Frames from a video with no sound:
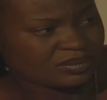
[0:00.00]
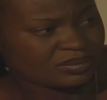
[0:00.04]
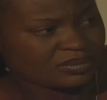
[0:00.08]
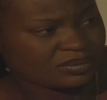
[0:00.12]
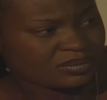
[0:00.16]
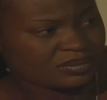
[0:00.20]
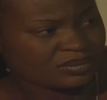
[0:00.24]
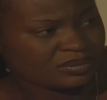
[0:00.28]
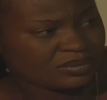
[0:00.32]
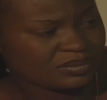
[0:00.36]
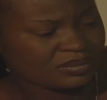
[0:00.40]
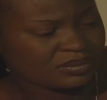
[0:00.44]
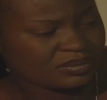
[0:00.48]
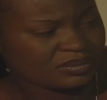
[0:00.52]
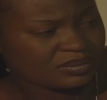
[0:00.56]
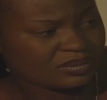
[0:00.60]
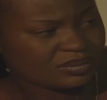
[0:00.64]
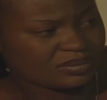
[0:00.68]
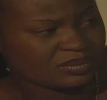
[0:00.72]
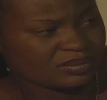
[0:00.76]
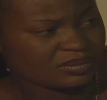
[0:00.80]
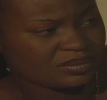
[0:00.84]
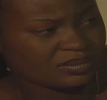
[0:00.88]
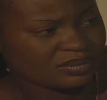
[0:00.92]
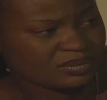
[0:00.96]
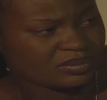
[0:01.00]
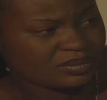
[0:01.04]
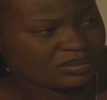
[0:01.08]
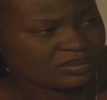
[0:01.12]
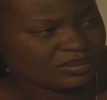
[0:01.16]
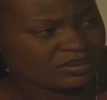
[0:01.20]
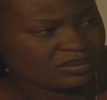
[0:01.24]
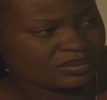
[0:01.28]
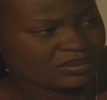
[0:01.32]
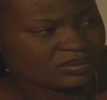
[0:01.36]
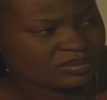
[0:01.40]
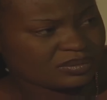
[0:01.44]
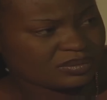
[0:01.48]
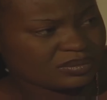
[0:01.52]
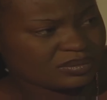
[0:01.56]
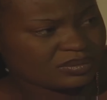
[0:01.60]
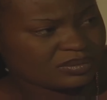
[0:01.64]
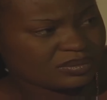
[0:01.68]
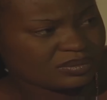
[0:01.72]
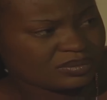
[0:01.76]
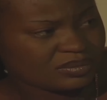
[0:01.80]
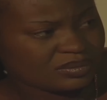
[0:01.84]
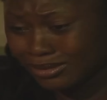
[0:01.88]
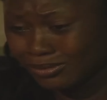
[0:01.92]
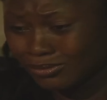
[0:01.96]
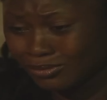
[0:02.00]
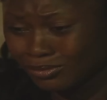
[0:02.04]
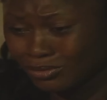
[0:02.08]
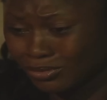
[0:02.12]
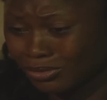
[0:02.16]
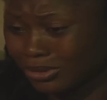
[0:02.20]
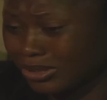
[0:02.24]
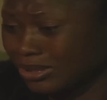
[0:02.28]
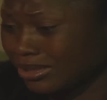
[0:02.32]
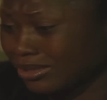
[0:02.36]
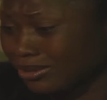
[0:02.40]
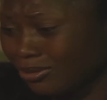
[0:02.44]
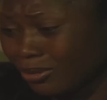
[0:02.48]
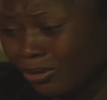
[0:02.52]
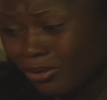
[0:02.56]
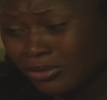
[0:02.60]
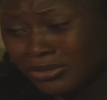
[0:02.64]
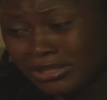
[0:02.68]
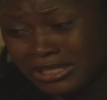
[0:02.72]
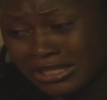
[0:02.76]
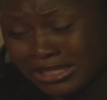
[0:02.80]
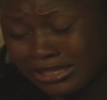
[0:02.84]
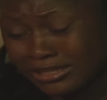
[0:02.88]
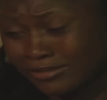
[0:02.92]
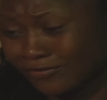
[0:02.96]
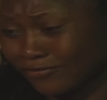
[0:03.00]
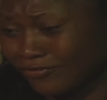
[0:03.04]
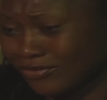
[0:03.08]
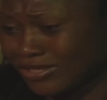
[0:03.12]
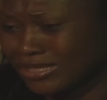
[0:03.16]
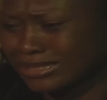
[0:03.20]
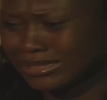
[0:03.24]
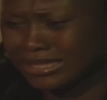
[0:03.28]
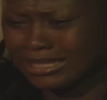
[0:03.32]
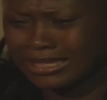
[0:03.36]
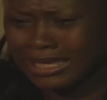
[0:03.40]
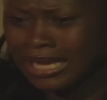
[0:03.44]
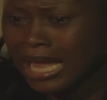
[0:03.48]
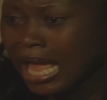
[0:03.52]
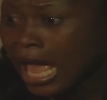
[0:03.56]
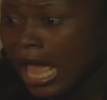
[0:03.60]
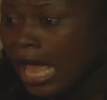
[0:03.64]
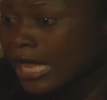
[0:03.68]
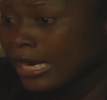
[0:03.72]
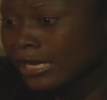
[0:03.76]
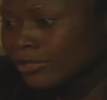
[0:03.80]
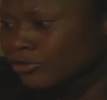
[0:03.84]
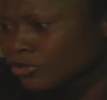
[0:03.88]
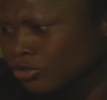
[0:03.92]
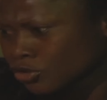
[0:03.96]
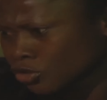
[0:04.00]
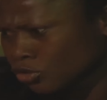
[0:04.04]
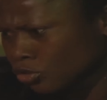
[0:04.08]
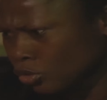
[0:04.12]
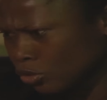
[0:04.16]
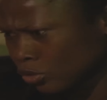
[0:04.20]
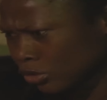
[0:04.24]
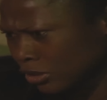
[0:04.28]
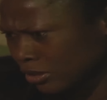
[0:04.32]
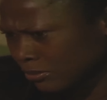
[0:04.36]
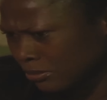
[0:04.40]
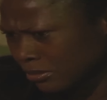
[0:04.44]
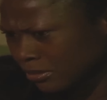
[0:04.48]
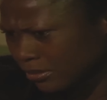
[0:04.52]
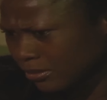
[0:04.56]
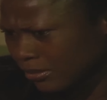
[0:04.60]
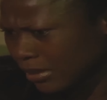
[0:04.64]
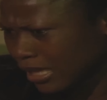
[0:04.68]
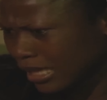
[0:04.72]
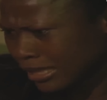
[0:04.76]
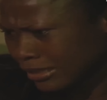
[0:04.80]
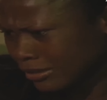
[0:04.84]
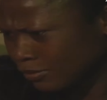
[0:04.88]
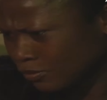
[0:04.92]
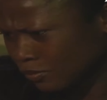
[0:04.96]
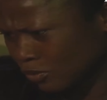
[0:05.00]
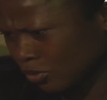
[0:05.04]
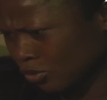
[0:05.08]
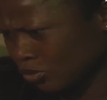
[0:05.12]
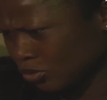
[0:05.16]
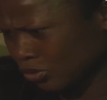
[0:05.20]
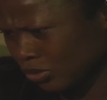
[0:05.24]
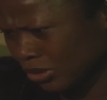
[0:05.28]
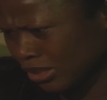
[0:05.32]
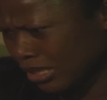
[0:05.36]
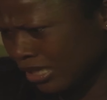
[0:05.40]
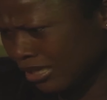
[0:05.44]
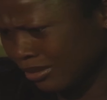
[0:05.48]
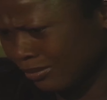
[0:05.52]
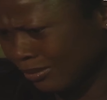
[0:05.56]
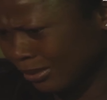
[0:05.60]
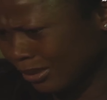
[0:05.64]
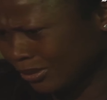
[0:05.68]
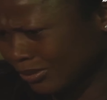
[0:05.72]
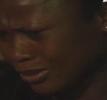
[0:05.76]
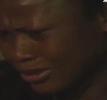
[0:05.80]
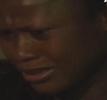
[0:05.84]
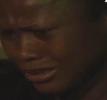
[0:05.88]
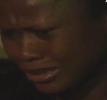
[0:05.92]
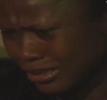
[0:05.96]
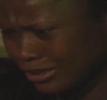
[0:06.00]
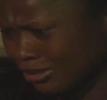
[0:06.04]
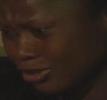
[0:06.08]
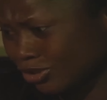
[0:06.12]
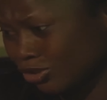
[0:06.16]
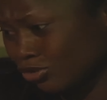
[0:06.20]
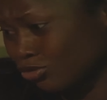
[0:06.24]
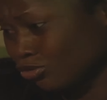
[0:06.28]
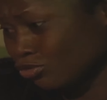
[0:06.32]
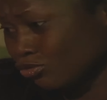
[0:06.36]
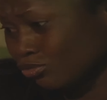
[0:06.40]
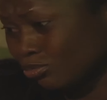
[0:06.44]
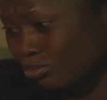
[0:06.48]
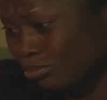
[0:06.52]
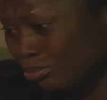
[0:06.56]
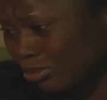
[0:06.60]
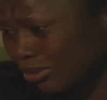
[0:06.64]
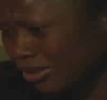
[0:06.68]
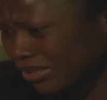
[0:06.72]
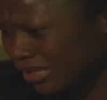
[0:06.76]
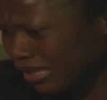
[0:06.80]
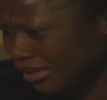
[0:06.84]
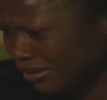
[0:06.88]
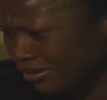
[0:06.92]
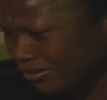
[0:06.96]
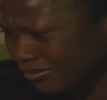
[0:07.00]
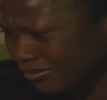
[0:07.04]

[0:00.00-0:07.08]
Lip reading: to look at the haunted look on his face, and I just told him I didn't want to hear about it, that he shouldn't bother.